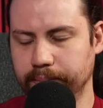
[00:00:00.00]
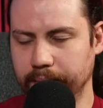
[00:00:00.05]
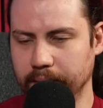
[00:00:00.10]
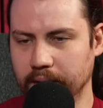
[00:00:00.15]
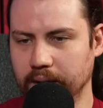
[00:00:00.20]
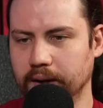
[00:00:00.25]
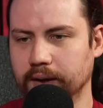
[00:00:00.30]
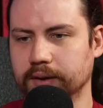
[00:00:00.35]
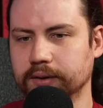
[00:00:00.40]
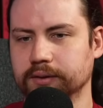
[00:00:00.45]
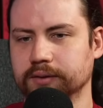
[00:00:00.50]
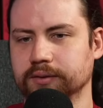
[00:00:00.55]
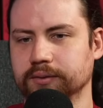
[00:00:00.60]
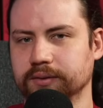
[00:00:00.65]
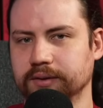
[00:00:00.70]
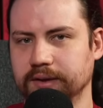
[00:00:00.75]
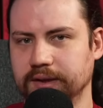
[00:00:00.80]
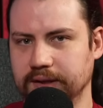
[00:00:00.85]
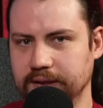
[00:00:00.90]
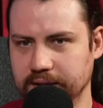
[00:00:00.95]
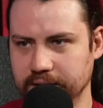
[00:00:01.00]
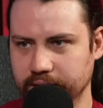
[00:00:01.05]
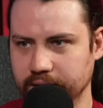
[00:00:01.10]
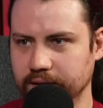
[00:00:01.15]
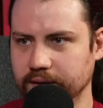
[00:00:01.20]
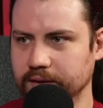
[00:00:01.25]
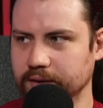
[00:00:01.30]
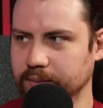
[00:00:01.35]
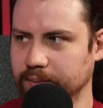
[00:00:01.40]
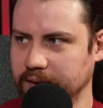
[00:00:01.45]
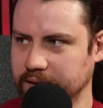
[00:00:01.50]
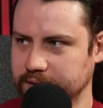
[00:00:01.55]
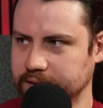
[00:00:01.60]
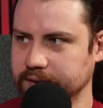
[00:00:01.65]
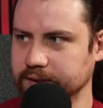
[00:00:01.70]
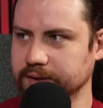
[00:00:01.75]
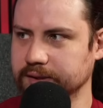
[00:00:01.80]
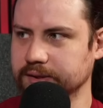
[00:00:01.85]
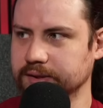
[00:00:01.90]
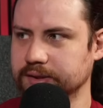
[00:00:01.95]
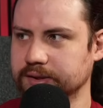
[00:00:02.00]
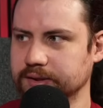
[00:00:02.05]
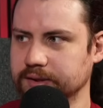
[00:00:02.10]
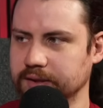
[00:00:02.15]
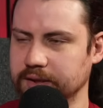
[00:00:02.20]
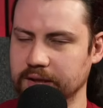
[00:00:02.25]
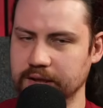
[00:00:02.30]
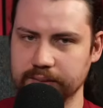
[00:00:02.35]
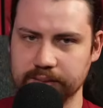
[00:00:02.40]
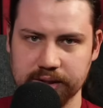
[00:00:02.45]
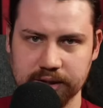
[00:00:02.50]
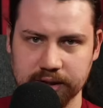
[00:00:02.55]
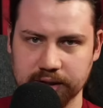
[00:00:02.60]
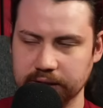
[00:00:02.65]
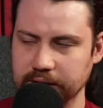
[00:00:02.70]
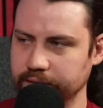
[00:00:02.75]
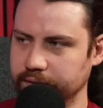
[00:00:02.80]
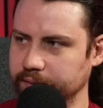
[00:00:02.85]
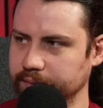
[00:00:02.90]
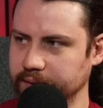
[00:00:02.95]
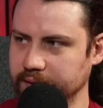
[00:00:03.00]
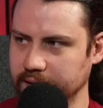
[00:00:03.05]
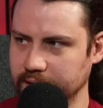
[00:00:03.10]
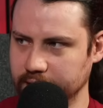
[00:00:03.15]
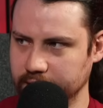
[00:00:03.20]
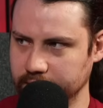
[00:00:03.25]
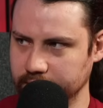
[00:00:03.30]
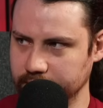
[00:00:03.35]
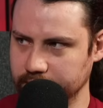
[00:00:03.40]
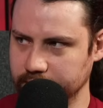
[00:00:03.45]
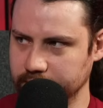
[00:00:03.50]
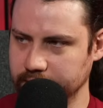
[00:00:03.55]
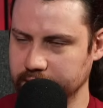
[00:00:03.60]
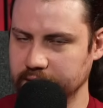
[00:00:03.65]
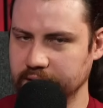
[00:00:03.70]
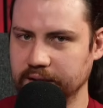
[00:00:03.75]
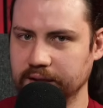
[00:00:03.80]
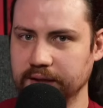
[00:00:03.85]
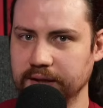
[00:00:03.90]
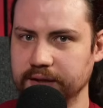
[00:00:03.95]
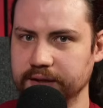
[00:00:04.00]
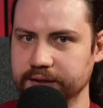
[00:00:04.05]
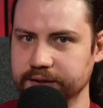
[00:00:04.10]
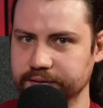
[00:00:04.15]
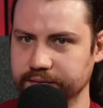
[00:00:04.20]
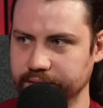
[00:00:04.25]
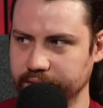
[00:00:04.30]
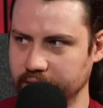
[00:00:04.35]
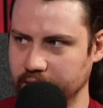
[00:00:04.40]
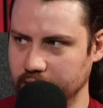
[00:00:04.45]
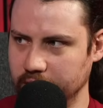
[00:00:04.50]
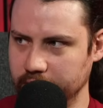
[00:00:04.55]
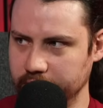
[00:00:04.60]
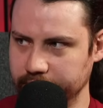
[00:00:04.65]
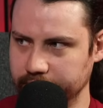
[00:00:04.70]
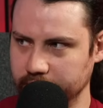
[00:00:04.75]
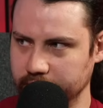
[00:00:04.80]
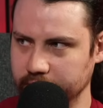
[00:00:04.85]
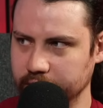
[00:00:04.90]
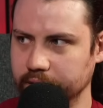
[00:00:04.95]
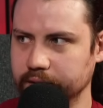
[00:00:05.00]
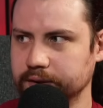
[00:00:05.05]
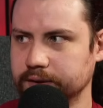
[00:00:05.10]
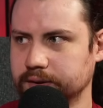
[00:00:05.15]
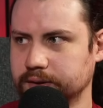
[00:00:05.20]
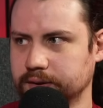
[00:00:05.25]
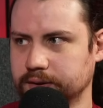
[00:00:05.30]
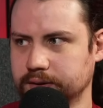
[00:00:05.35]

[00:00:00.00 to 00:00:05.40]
But giving the blessings immediately from the get-go is very, very nice.